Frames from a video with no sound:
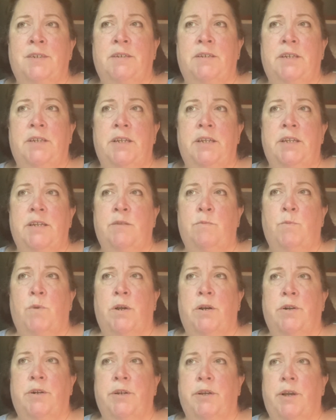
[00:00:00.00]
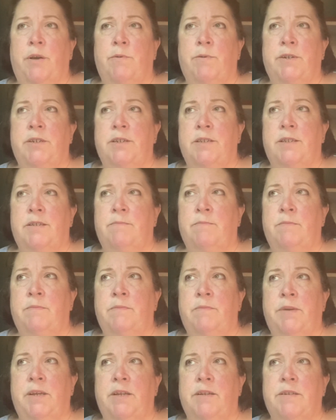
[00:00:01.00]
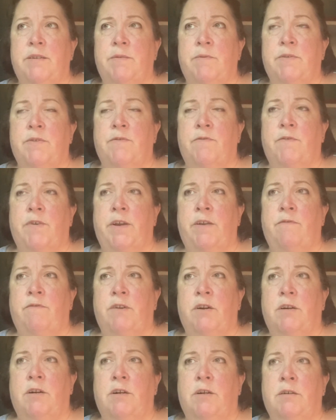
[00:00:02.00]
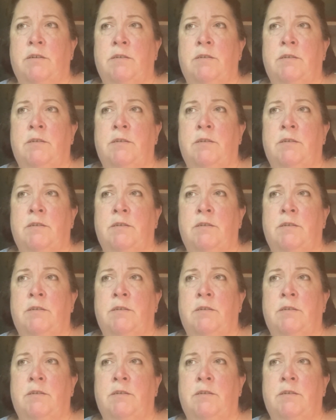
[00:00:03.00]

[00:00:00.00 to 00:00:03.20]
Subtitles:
He didn't want her to go into them because he was afraid for her.